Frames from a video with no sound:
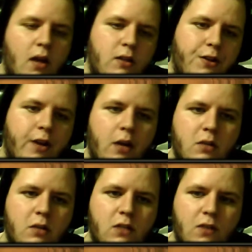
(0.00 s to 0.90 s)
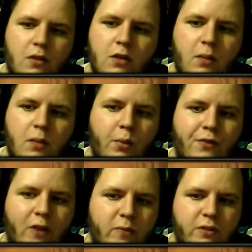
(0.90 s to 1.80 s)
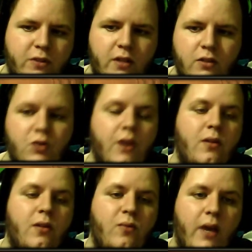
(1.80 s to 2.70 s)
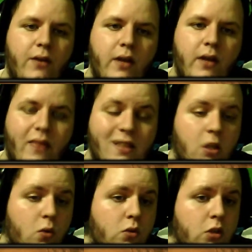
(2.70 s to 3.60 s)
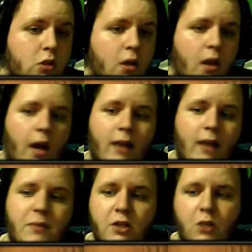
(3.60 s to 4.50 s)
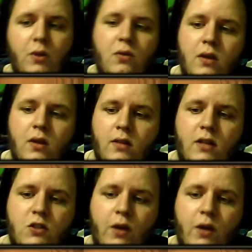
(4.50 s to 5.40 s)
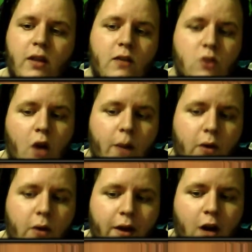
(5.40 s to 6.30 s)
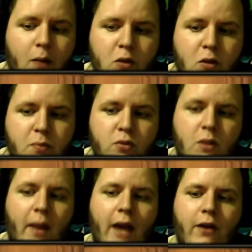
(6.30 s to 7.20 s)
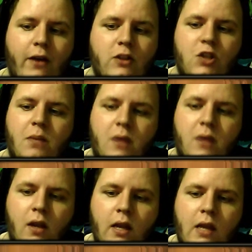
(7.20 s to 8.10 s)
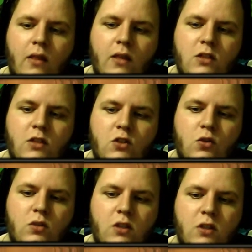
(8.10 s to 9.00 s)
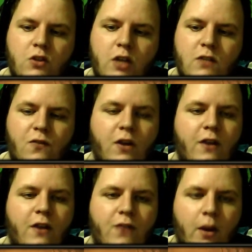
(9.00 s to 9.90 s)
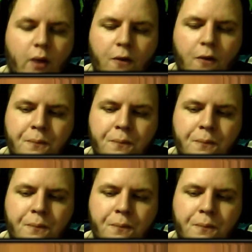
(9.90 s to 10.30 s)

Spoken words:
in your gear, which gives you 13.5% strength on Finery. That's huge, especially when you think that strength gives you armor, and armor is boosted by Akrat's Champion. These two synergize very, very well.